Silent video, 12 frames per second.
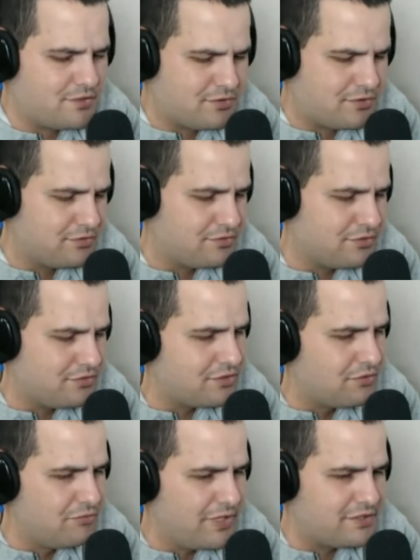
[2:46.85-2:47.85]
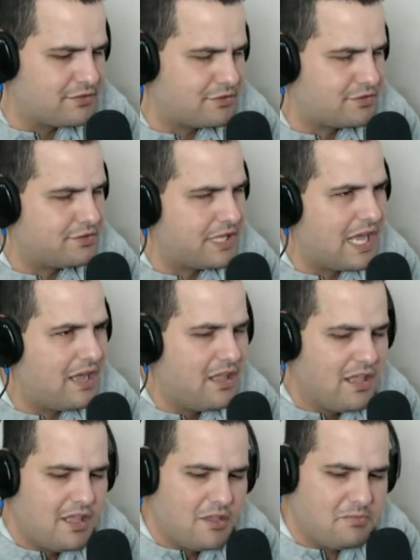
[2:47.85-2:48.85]
So, so do some research on that
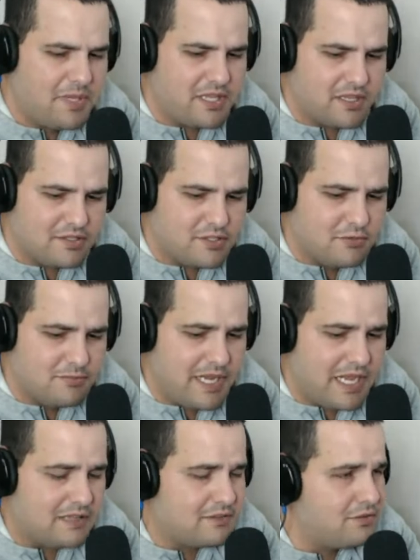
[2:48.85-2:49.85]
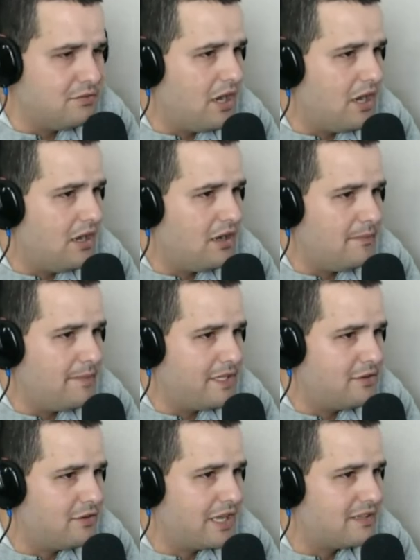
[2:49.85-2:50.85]
because you may have to. Uh, I mean,
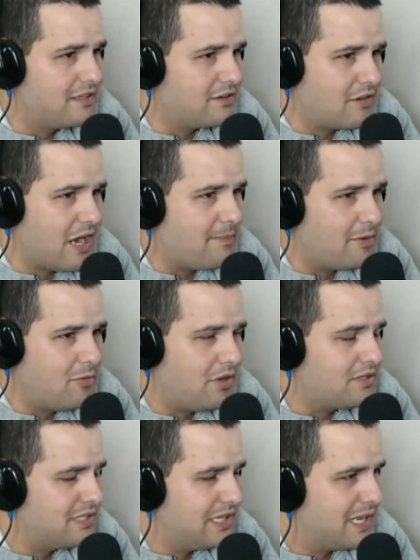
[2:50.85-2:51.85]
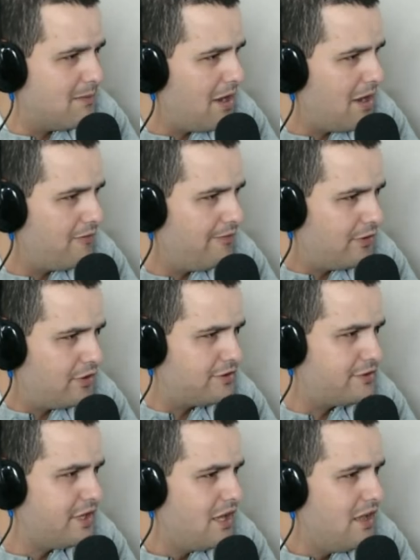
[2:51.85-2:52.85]
don't get the crappy ones that came out
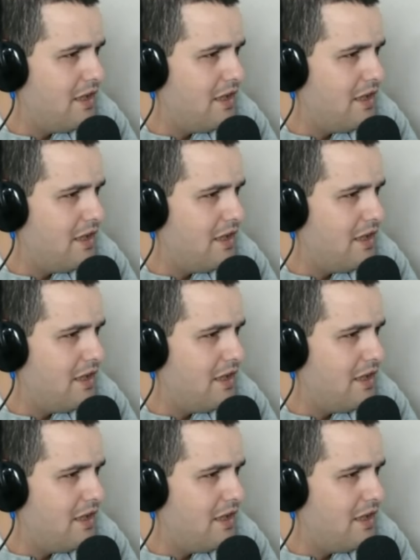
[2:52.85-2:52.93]
first.